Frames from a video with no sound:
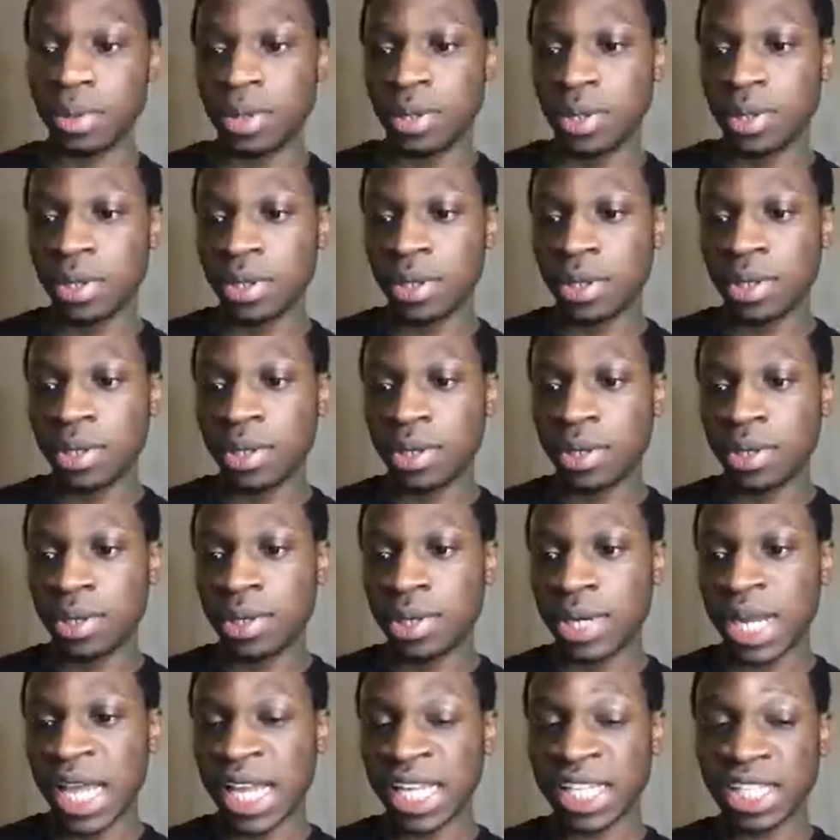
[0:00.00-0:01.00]
Like
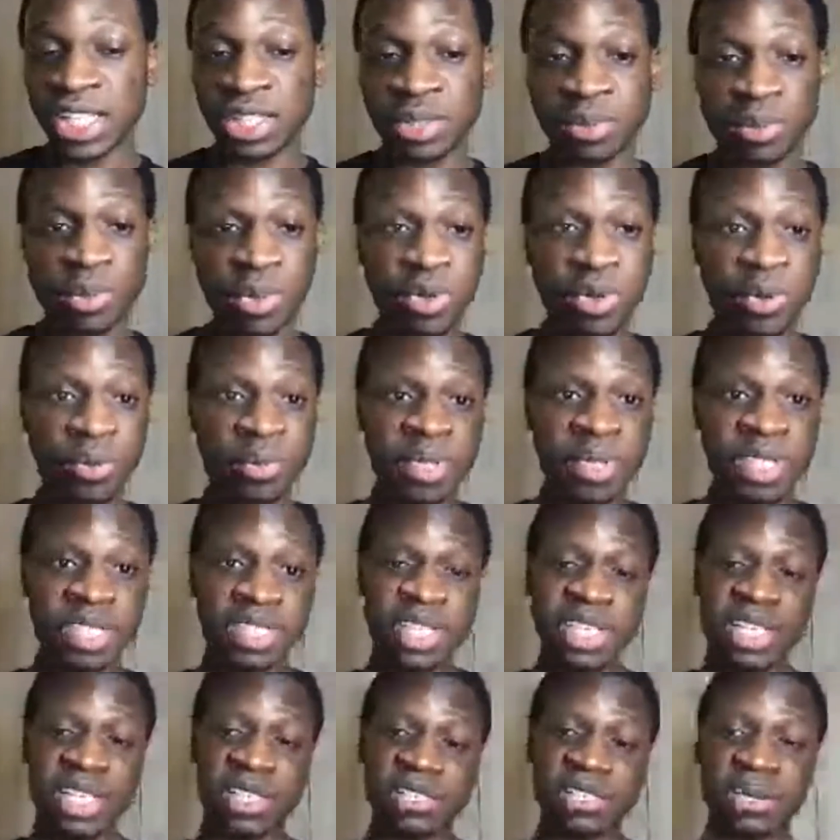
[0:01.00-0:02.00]
small business
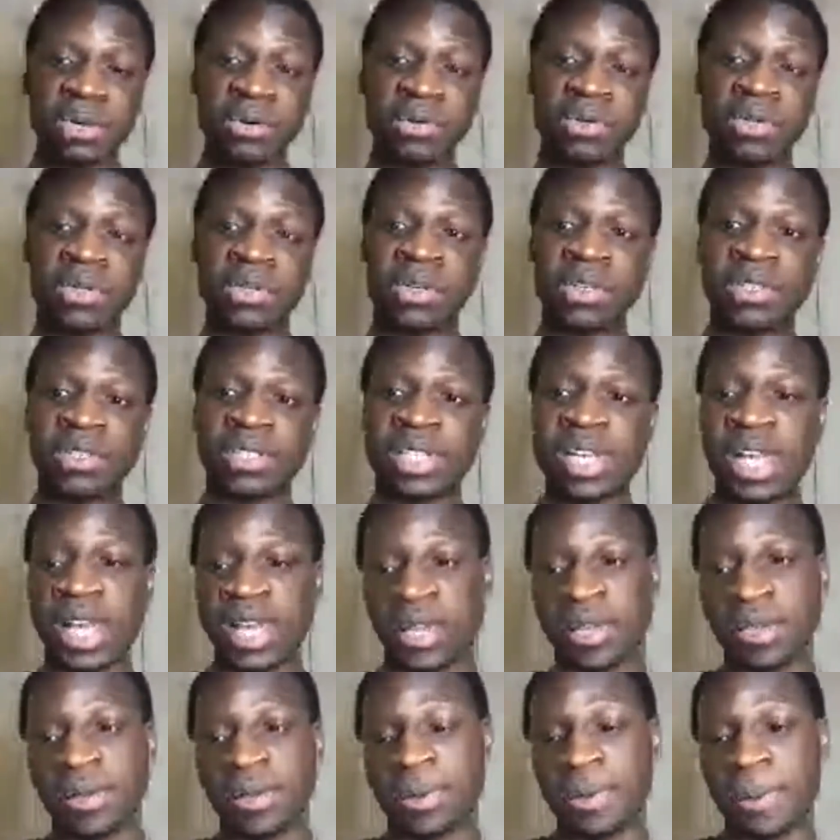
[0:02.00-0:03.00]
owners, like
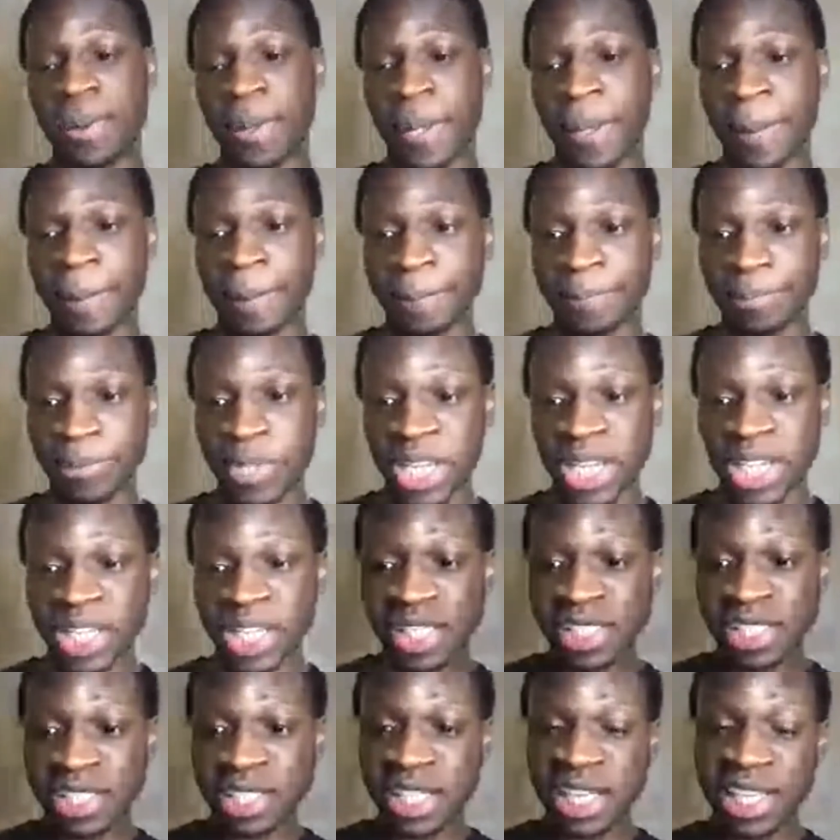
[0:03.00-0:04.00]
they
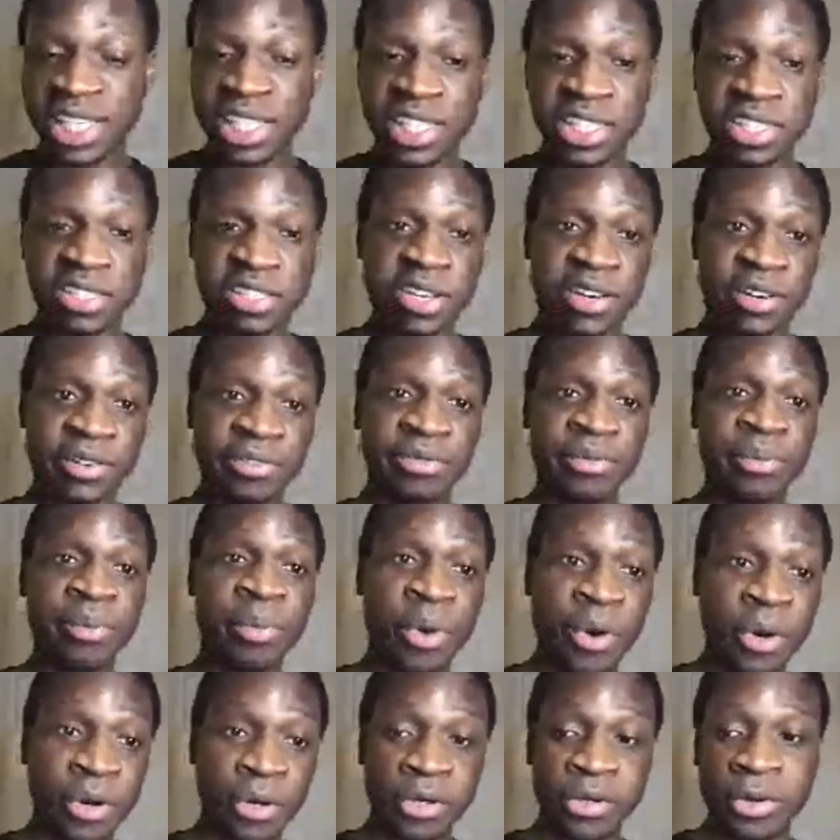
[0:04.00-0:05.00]
deserve more
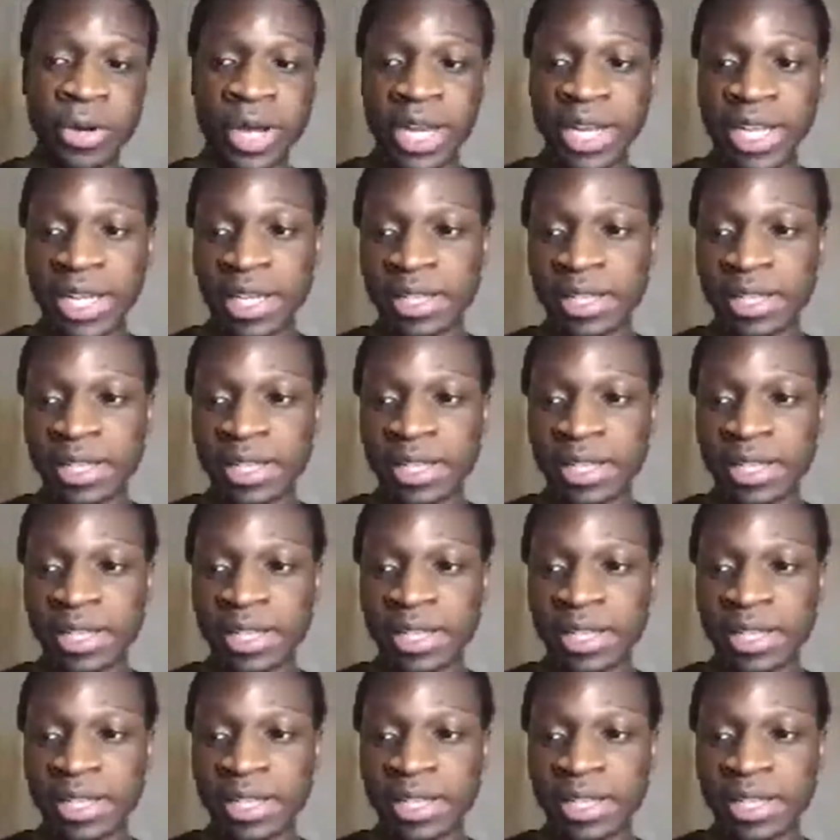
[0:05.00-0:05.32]
credits,